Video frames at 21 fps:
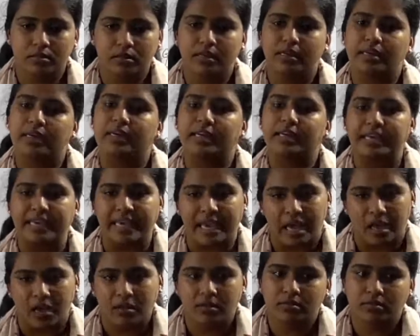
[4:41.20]
Yeah,
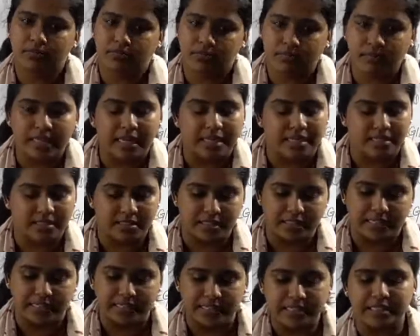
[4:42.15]
that is
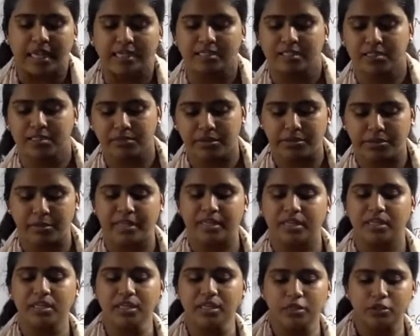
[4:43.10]
correct. Interaction between
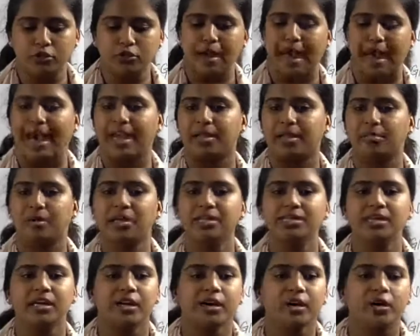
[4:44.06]
the two animals
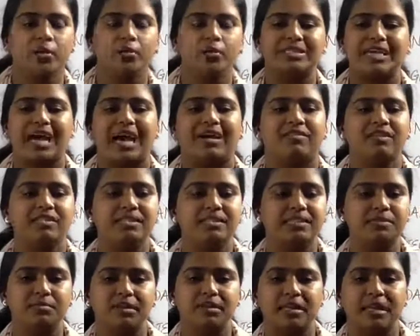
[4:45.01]
which have a
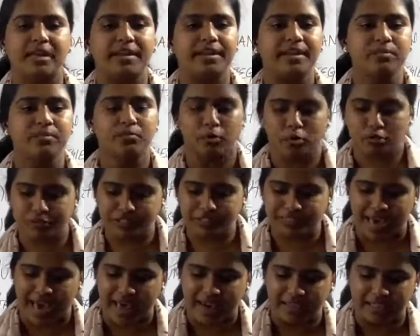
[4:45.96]
similar in most
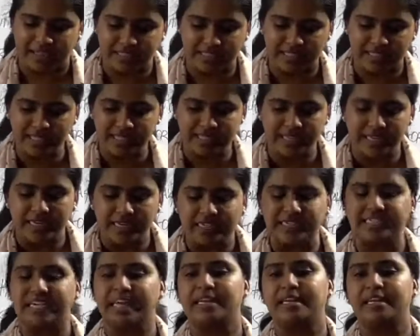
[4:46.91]
characteristics,
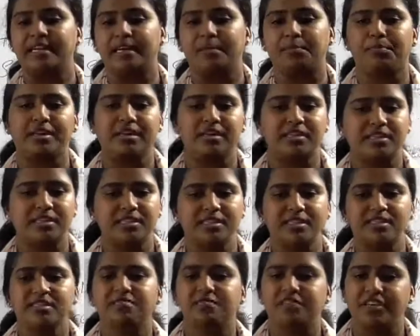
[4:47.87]
general
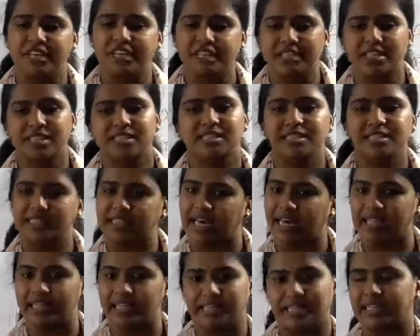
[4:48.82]
appearances, features,
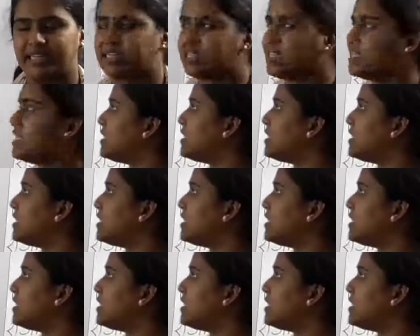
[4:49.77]
size, etc.